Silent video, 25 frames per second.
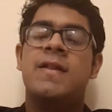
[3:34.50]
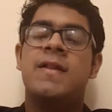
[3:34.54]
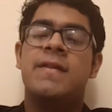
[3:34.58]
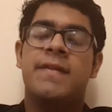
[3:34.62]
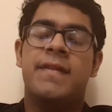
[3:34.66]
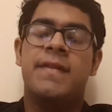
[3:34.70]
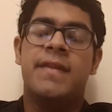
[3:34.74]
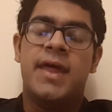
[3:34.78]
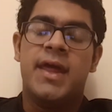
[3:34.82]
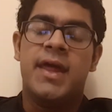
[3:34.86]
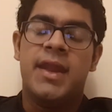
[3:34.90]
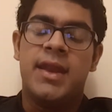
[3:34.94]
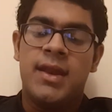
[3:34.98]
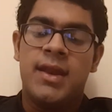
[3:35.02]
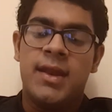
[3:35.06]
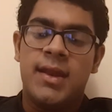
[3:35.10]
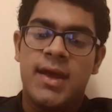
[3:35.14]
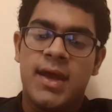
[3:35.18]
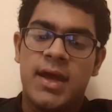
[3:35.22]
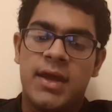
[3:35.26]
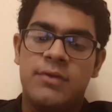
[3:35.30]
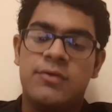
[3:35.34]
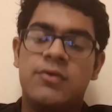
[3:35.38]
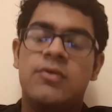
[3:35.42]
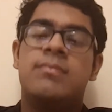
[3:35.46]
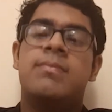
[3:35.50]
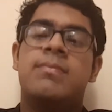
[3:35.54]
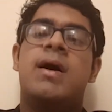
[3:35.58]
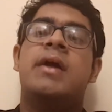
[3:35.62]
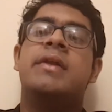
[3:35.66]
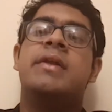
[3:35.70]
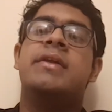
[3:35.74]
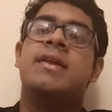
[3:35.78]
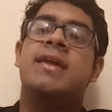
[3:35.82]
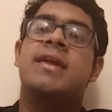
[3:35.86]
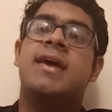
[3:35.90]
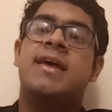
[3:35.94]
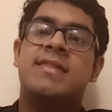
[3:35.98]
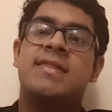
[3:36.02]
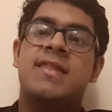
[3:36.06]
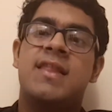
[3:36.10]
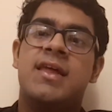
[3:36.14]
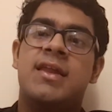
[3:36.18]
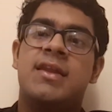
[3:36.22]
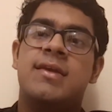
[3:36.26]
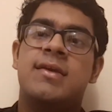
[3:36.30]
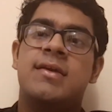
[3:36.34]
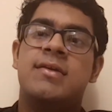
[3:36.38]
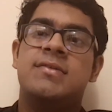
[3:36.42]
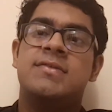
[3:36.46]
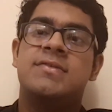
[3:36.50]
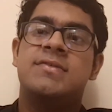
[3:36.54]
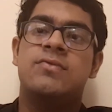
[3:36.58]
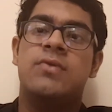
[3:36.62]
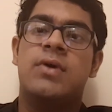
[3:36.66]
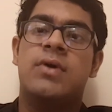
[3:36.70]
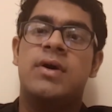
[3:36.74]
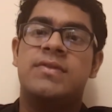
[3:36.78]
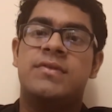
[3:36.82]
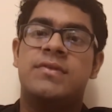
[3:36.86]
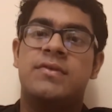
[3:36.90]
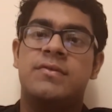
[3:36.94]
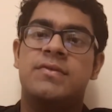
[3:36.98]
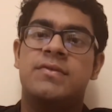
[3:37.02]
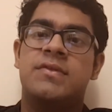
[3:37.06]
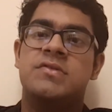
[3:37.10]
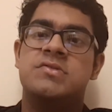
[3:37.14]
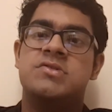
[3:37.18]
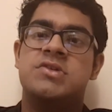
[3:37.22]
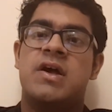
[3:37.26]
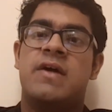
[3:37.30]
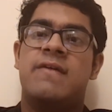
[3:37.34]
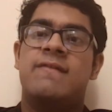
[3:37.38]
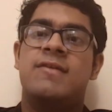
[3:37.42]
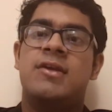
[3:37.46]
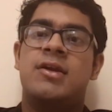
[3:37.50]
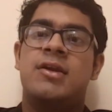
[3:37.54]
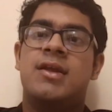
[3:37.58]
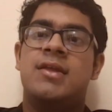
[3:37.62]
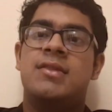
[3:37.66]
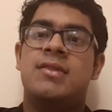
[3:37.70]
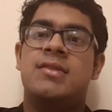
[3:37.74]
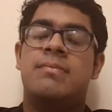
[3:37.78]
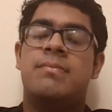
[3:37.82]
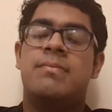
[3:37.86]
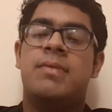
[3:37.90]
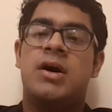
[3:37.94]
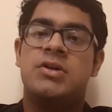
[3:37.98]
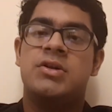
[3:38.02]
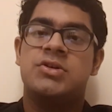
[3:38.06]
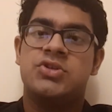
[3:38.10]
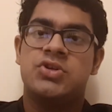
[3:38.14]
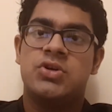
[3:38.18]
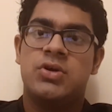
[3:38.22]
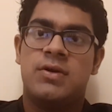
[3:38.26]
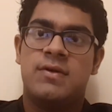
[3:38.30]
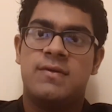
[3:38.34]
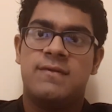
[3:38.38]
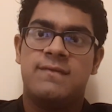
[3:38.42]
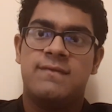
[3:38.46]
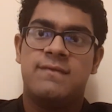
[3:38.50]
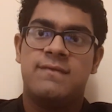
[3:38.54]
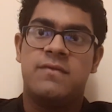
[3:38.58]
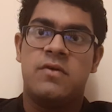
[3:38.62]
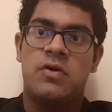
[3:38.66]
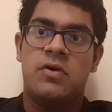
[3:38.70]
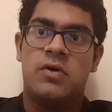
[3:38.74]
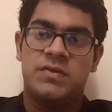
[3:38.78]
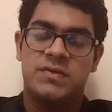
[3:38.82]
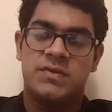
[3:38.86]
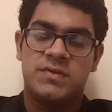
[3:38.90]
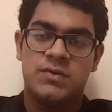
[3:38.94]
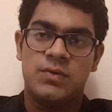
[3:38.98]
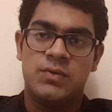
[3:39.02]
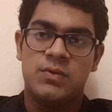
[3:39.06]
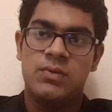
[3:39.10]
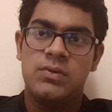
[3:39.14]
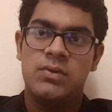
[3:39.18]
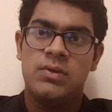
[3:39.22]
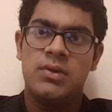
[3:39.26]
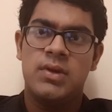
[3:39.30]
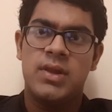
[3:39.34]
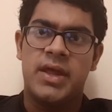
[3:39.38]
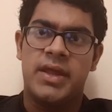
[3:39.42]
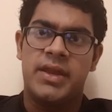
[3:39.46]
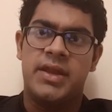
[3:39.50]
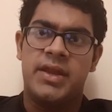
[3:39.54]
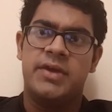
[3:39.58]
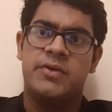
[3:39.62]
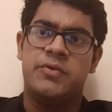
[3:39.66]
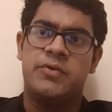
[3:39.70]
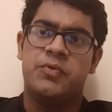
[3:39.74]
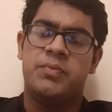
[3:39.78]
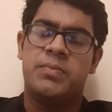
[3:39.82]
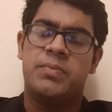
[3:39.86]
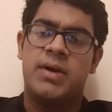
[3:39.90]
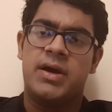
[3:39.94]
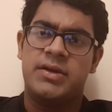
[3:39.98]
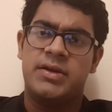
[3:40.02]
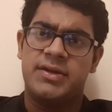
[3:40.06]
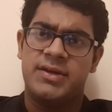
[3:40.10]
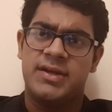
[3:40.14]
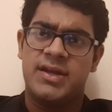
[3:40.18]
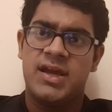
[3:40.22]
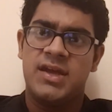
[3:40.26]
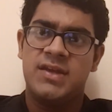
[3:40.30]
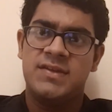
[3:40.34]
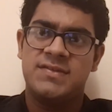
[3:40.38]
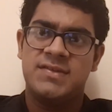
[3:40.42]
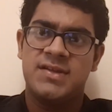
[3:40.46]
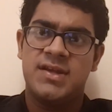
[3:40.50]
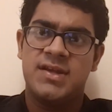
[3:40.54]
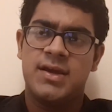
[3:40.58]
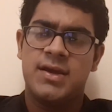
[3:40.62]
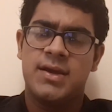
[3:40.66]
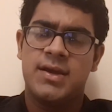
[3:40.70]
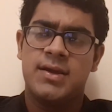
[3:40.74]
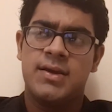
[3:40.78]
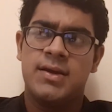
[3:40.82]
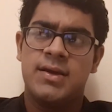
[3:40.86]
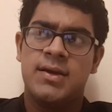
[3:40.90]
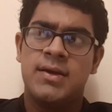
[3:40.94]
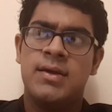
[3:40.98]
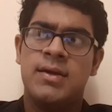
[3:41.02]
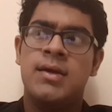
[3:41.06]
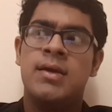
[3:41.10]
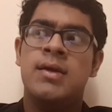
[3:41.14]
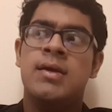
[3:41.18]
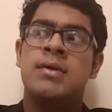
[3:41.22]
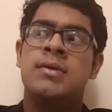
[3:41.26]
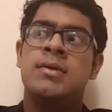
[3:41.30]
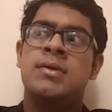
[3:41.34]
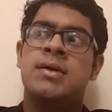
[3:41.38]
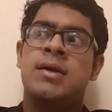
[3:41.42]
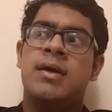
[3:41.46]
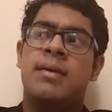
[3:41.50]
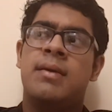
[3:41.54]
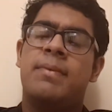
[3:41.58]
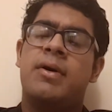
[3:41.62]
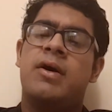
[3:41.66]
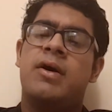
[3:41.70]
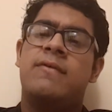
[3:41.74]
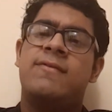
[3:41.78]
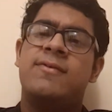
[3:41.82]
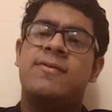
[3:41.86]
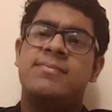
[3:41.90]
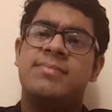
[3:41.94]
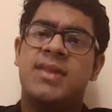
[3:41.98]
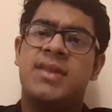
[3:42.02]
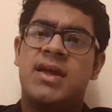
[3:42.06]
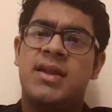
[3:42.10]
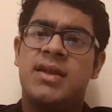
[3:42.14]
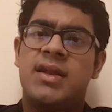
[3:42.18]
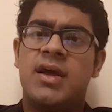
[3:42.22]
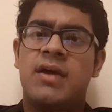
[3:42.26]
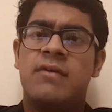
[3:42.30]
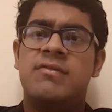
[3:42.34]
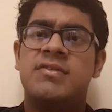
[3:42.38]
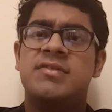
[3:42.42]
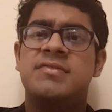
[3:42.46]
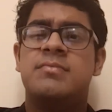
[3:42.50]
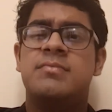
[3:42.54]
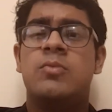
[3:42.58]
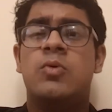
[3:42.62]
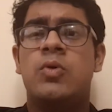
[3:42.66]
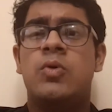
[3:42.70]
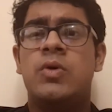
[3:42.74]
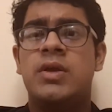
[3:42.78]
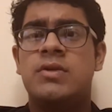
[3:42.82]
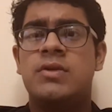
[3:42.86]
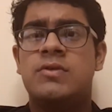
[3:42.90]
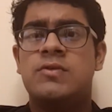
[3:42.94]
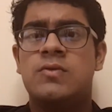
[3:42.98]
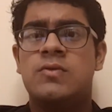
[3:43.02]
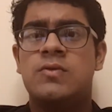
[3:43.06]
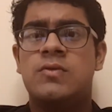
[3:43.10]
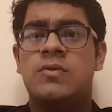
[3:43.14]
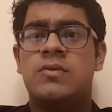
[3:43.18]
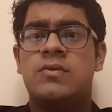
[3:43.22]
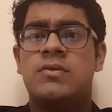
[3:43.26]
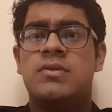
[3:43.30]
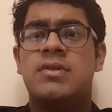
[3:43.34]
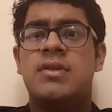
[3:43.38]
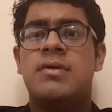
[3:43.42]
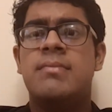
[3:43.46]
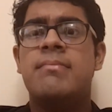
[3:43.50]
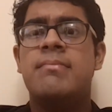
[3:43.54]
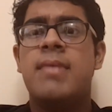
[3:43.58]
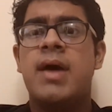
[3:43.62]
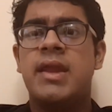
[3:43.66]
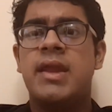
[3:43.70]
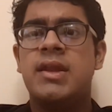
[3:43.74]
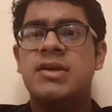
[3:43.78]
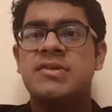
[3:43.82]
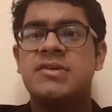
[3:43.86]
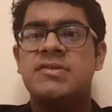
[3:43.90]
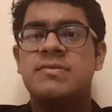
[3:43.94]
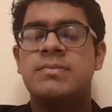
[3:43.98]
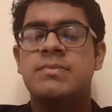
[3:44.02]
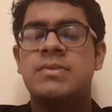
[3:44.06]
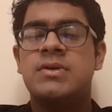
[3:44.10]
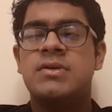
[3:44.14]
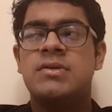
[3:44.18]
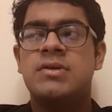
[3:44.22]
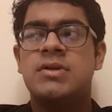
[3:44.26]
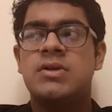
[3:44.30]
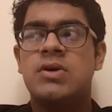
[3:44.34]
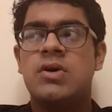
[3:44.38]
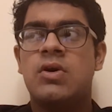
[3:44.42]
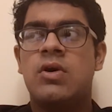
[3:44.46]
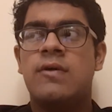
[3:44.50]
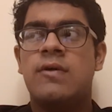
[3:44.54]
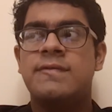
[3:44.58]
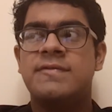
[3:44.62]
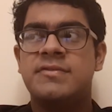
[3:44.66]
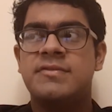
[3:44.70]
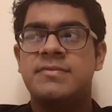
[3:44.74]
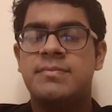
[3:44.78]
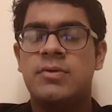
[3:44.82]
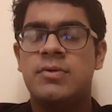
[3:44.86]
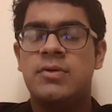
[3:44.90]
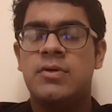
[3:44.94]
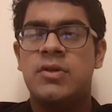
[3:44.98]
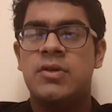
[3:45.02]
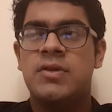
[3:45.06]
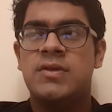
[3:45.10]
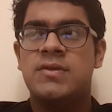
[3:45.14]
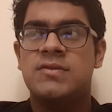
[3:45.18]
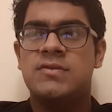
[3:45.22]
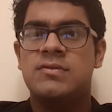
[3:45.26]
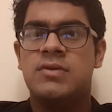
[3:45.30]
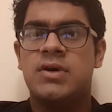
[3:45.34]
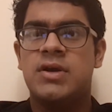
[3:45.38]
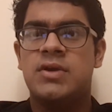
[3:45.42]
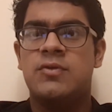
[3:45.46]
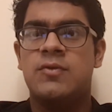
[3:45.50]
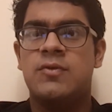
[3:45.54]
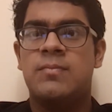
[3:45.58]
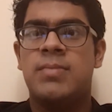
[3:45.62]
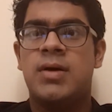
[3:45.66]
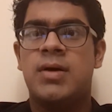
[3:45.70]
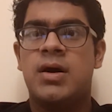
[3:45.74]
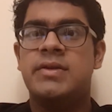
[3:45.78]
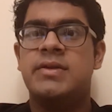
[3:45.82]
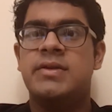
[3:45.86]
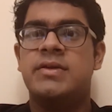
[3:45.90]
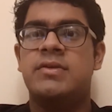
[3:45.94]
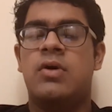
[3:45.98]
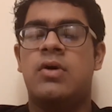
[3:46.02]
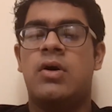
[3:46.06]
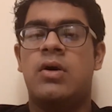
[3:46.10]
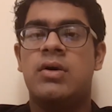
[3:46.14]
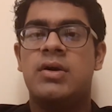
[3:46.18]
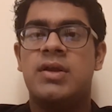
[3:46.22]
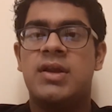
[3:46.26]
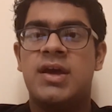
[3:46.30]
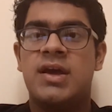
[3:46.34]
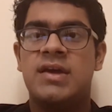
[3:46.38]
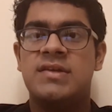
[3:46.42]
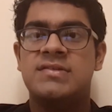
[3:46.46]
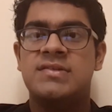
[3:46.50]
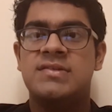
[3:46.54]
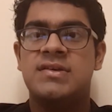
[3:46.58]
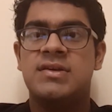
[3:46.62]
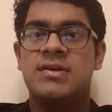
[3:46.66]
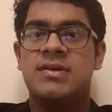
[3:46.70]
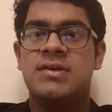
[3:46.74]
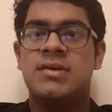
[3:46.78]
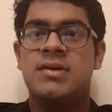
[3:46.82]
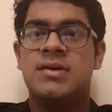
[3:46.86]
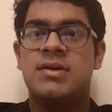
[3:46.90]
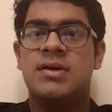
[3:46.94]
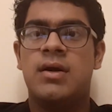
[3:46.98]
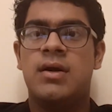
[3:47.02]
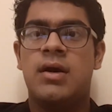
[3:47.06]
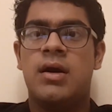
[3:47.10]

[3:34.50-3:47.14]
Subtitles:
Then I took part in athletics, so I threw the javelin and the pot shot for school, and I took part in ISAC. Apart from that, I was more into the management of sports, so I took part in organizing